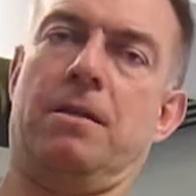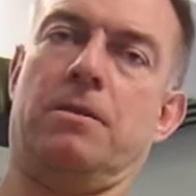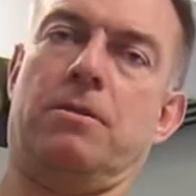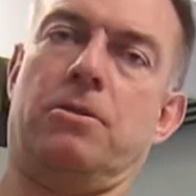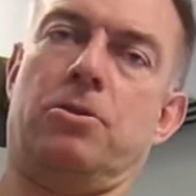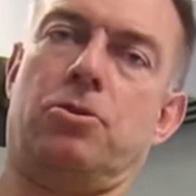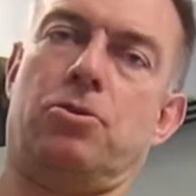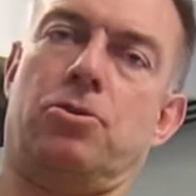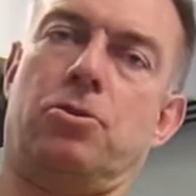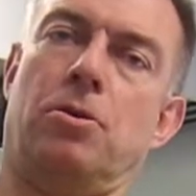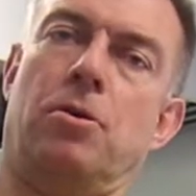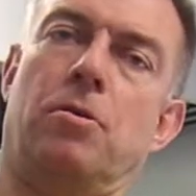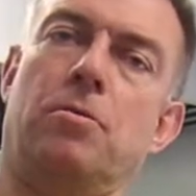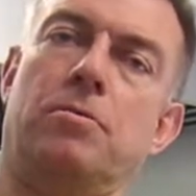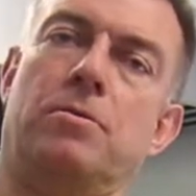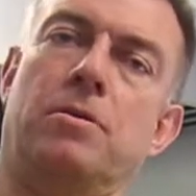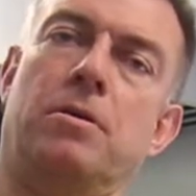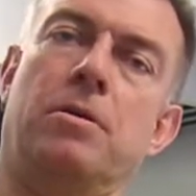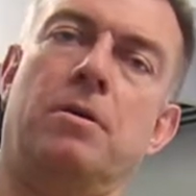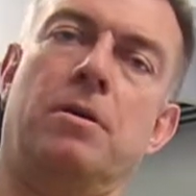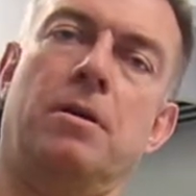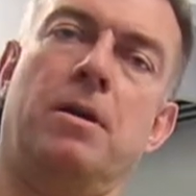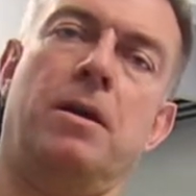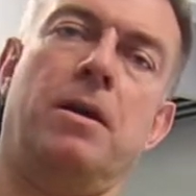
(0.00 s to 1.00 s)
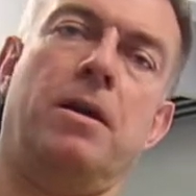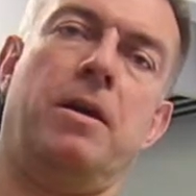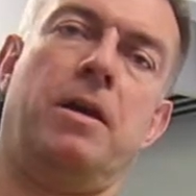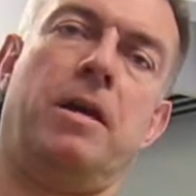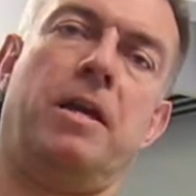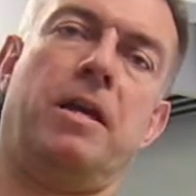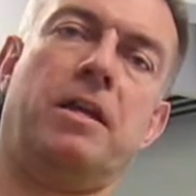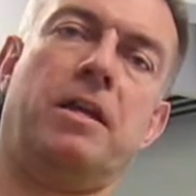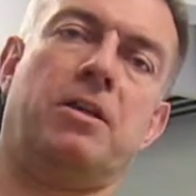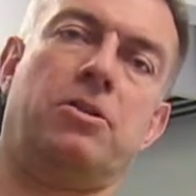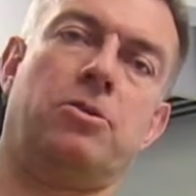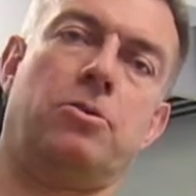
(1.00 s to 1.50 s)
the shoulder
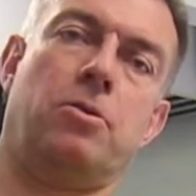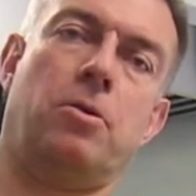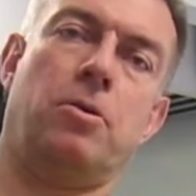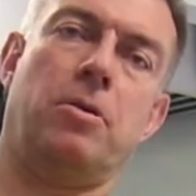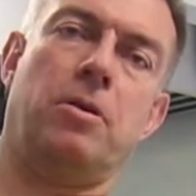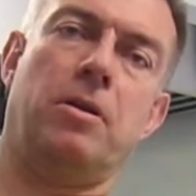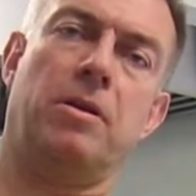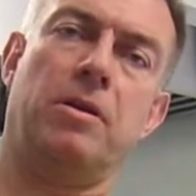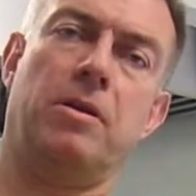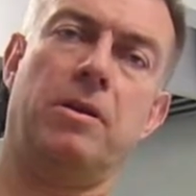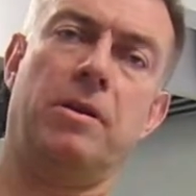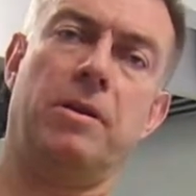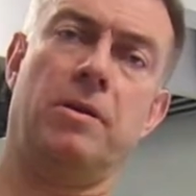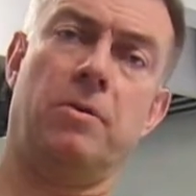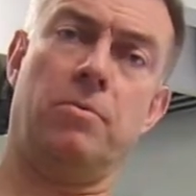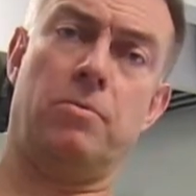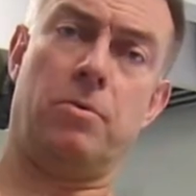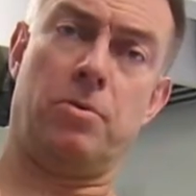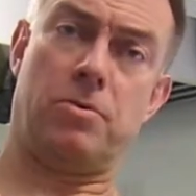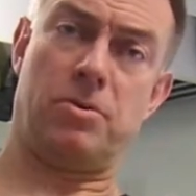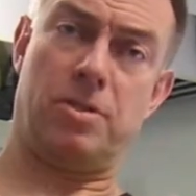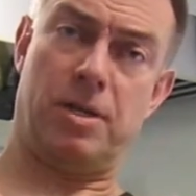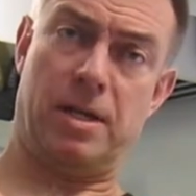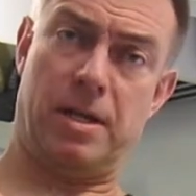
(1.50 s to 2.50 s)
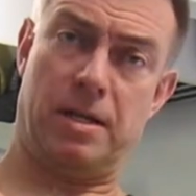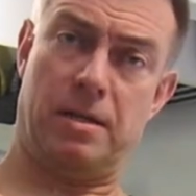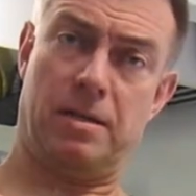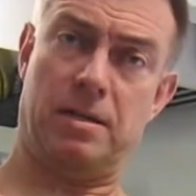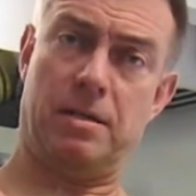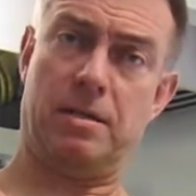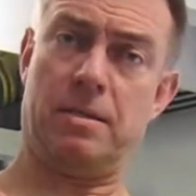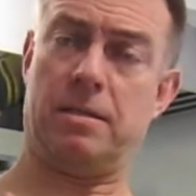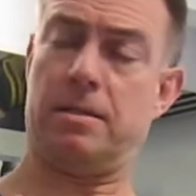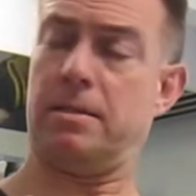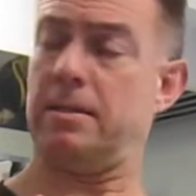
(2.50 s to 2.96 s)
externally rotated,